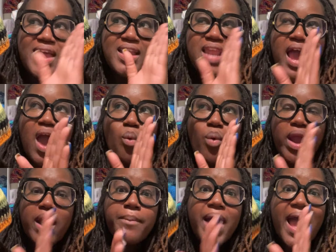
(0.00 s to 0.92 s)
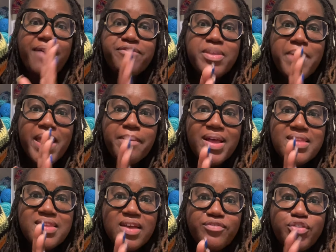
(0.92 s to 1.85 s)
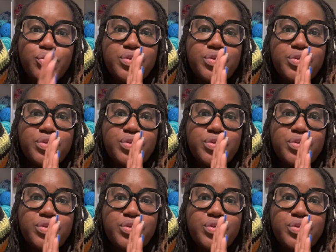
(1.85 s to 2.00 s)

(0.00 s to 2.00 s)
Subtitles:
Now, what I'm going to have to make myself do